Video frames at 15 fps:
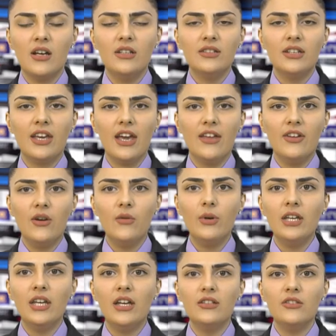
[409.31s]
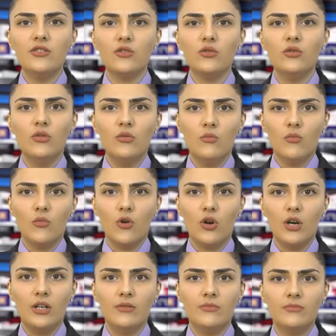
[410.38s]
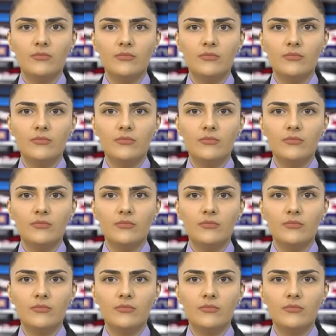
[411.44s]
Together we can do more.